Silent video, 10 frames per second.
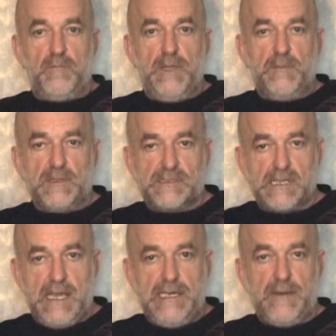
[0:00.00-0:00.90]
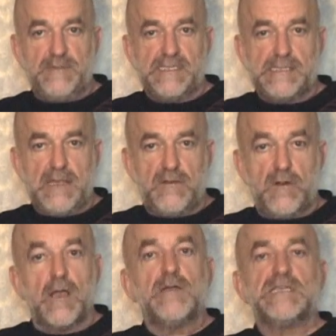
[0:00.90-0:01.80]
people sign up to say they're
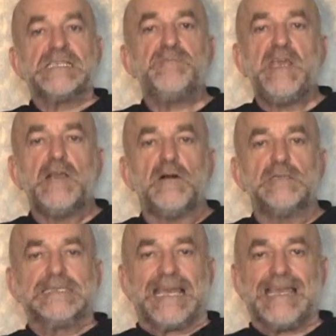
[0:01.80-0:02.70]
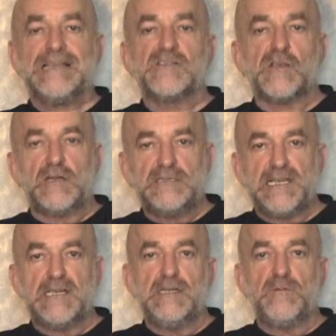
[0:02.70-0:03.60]
not going to speak all day in
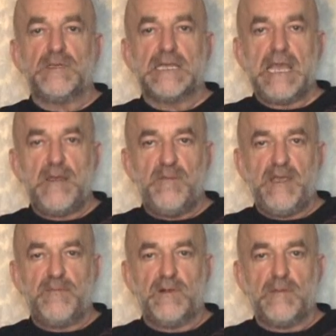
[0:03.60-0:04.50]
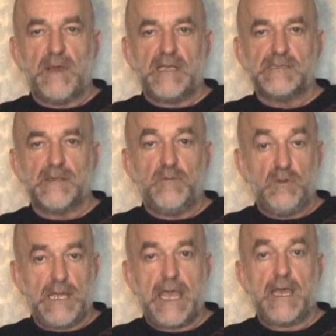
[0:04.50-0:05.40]
solidarity with gay people amongst them
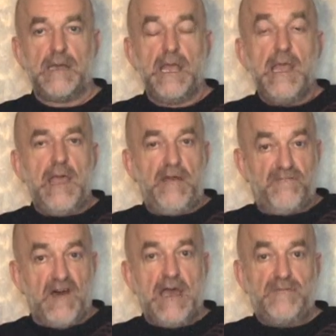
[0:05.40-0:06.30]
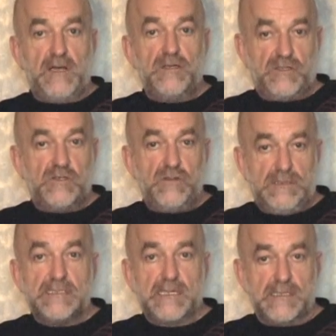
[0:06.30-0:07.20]
who can't. And five hundred
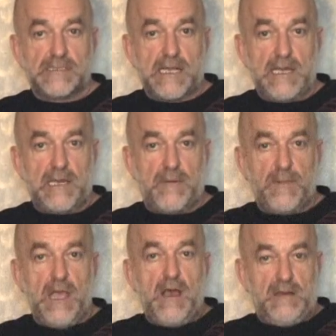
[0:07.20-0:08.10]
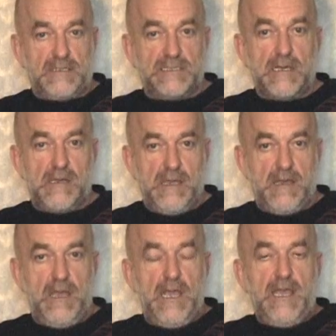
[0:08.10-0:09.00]
students can sign up. I'll tell you,
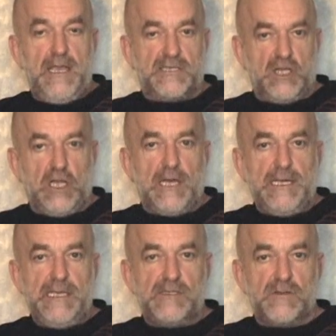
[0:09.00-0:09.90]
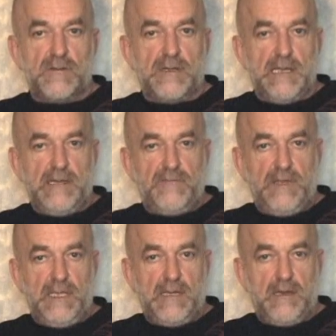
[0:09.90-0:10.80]
it's a lot easier than
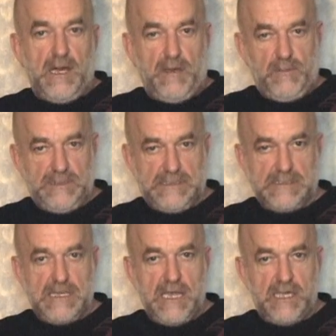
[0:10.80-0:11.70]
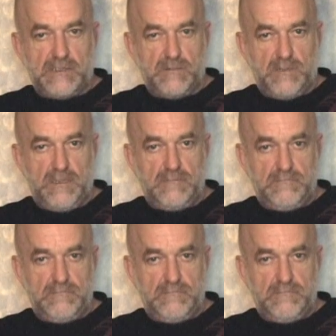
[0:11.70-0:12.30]
living in humble Saskatchewan,